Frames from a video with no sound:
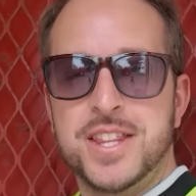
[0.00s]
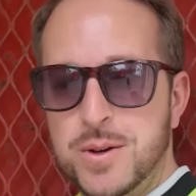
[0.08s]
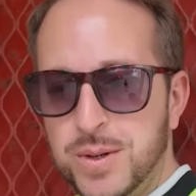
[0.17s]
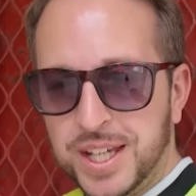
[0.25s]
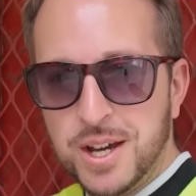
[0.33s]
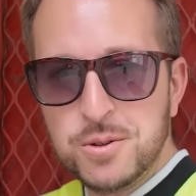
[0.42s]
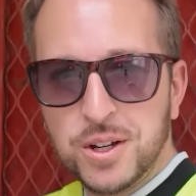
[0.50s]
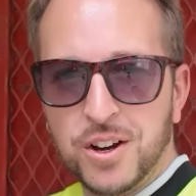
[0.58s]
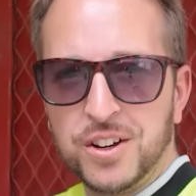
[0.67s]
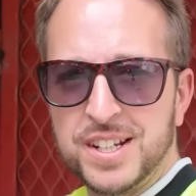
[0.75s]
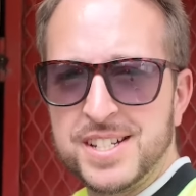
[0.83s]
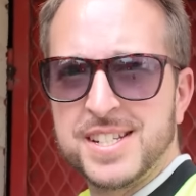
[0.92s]
There we go,
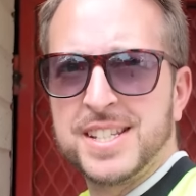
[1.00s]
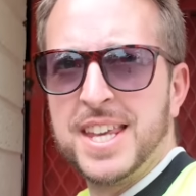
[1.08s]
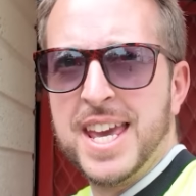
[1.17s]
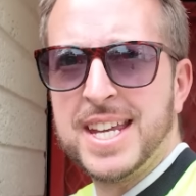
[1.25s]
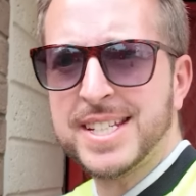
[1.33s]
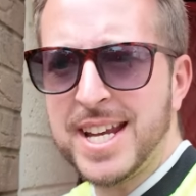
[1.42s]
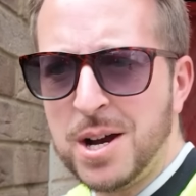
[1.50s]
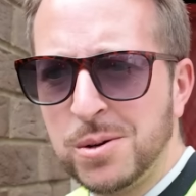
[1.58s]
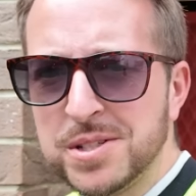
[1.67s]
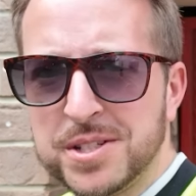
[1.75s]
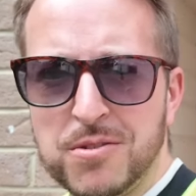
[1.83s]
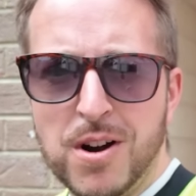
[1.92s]
guys, the 8
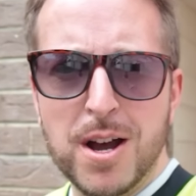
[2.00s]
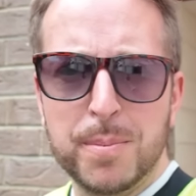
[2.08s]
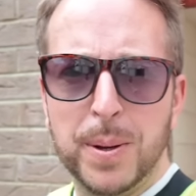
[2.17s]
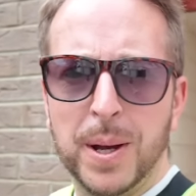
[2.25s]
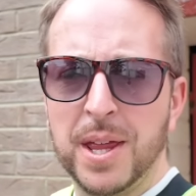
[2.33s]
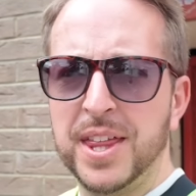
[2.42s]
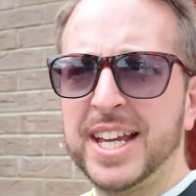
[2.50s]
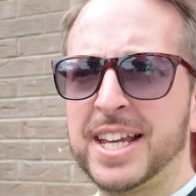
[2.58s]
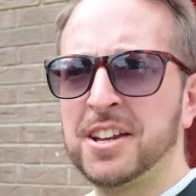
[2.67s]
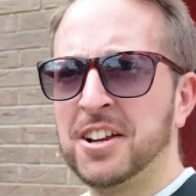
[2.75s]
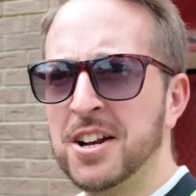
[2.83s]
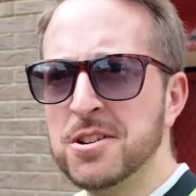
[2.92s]
hours are up. That
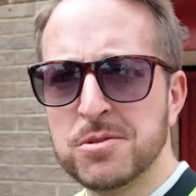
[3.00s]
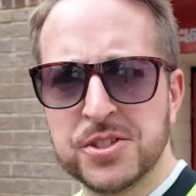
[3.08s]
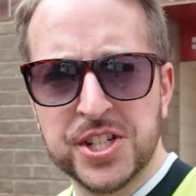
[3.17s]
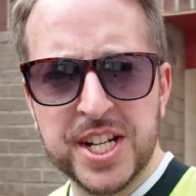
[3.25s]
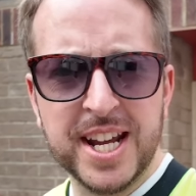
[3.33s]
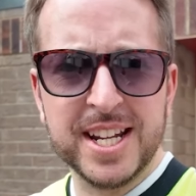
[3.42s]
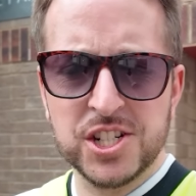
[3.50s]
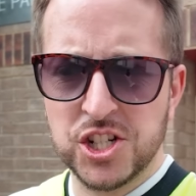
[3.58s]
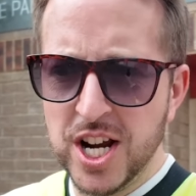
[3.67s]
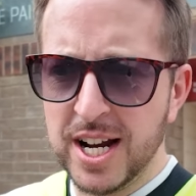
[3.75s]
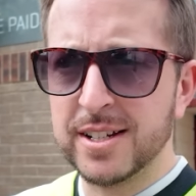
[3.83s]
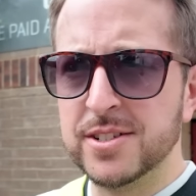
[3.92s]
concludes today's
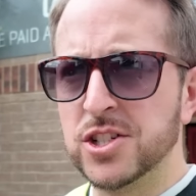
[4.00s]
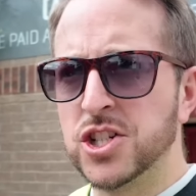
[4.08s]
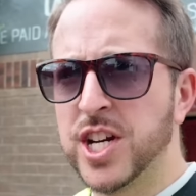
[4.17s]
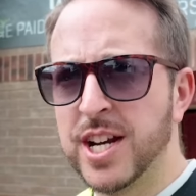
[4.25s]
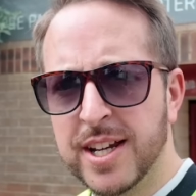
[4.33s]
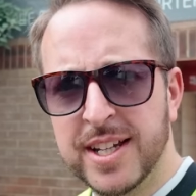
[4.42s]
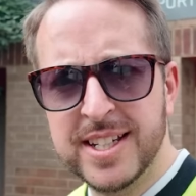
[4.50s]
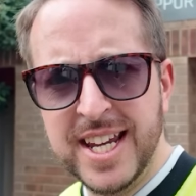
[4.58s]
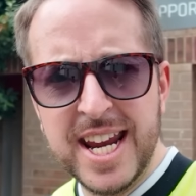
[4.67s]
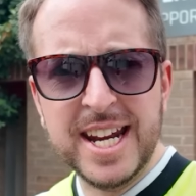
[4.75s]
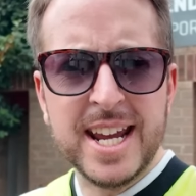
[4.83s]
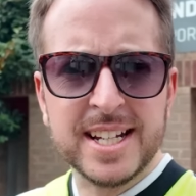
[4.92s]
challenge.
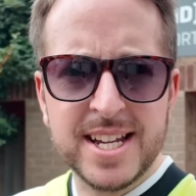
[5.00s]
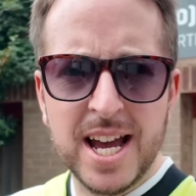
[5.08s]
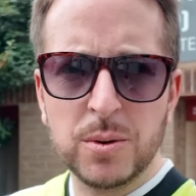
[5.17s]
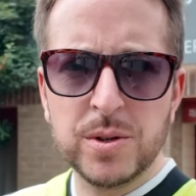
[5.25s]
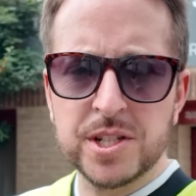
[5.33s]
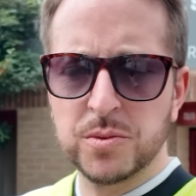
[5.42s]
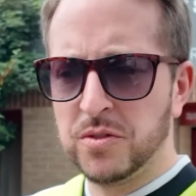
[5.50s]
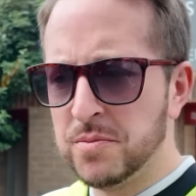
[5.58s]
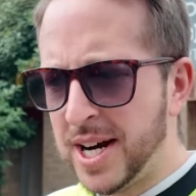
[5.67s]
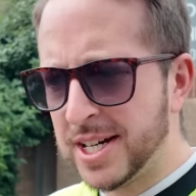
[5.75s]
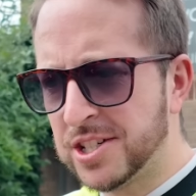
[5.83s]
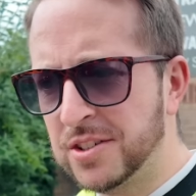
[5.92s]
In 8 hours, we've
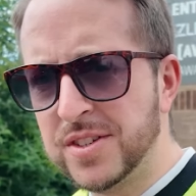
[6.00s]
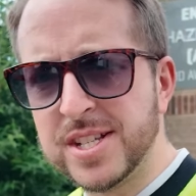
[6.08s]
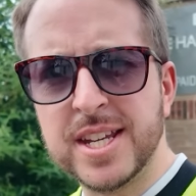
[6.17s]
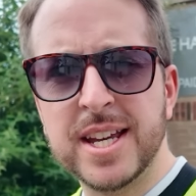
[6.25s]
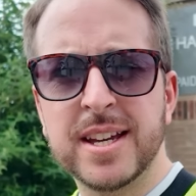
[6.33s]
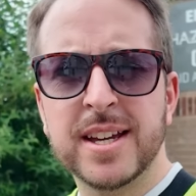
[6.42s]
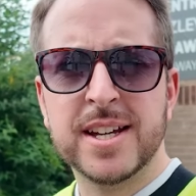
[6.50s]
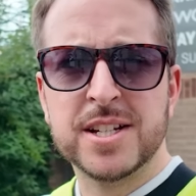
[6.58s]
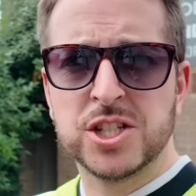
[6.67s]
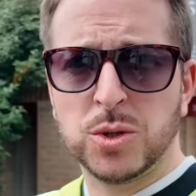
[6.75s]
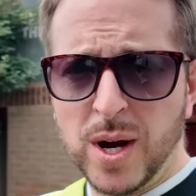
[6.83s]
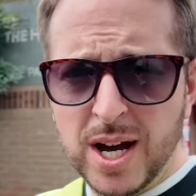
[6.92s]
managed to visit
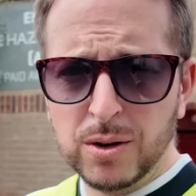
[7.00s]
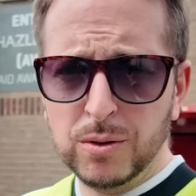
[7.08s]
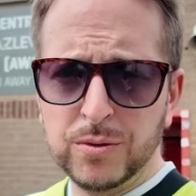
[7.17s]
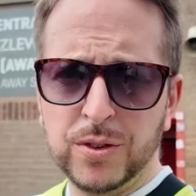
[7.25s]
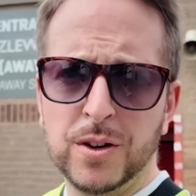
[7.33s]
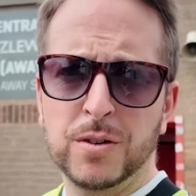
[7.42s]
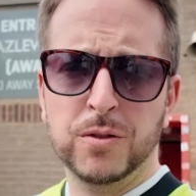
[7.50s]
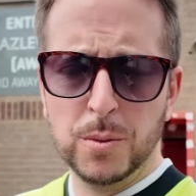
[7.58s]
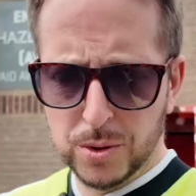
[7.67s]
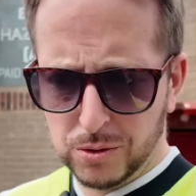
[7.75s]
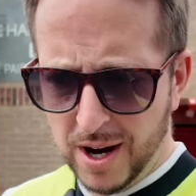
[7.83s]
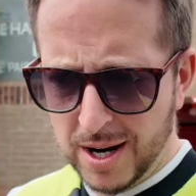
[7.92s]
12
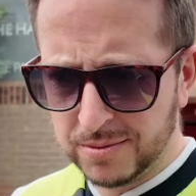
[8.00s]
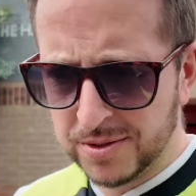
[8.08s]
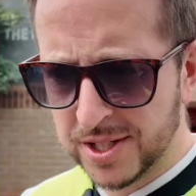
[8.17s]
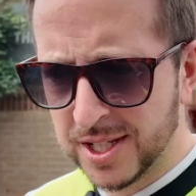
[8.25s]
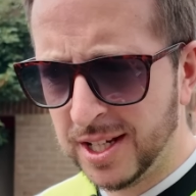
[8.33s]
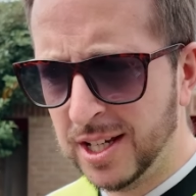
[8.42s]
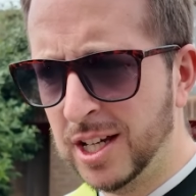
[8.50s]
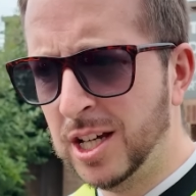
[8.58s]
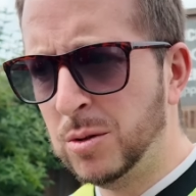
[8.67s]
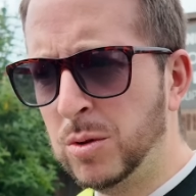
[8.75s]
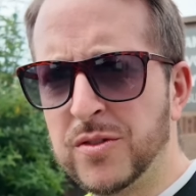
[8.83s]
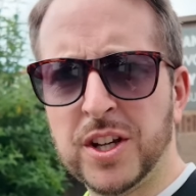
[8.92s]
football grounds
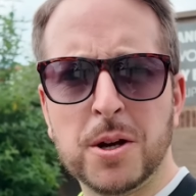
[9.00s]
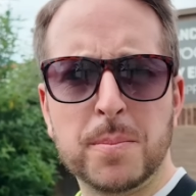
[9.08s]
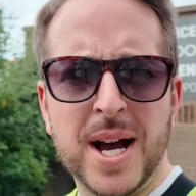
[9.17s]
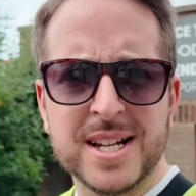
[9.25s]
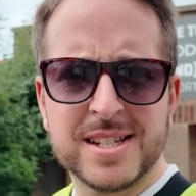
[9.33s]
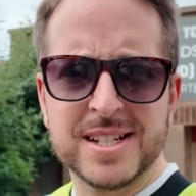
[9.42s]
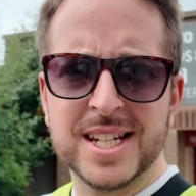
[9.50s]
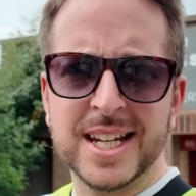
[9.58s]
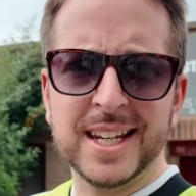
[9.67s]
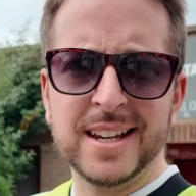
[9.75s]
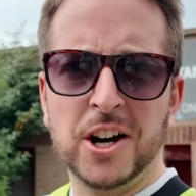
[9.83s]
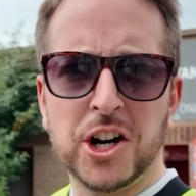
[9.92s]
with a
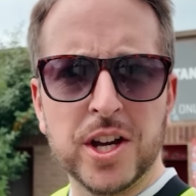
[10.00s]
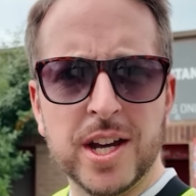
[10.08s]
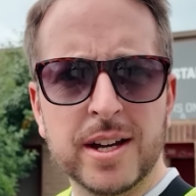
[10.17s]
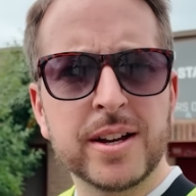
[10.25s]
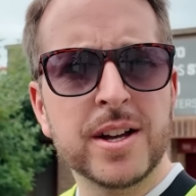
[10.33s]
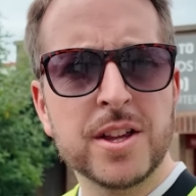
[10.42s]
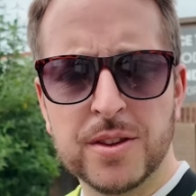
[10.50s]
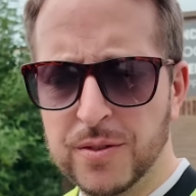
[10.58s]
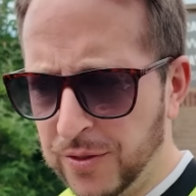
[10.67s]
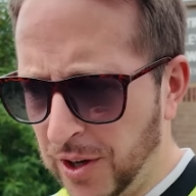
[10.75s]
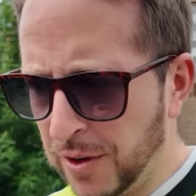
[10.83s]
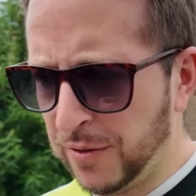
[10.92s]
capacity higher
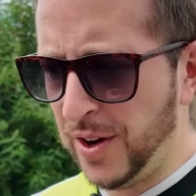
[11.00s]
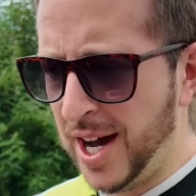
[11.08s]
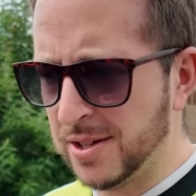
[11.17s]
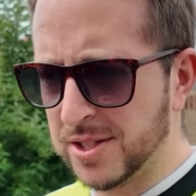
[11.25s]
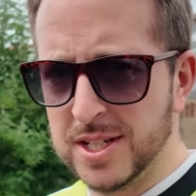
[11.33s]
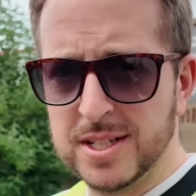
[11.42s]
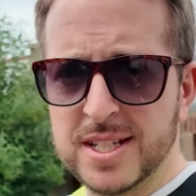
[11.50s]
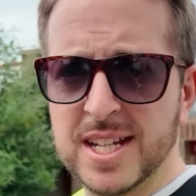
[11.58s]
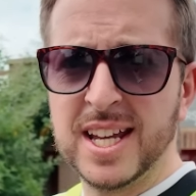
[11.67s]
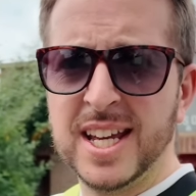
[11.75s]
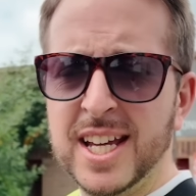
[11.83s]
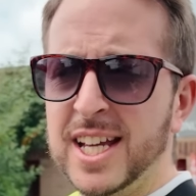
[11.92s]
than 5,000.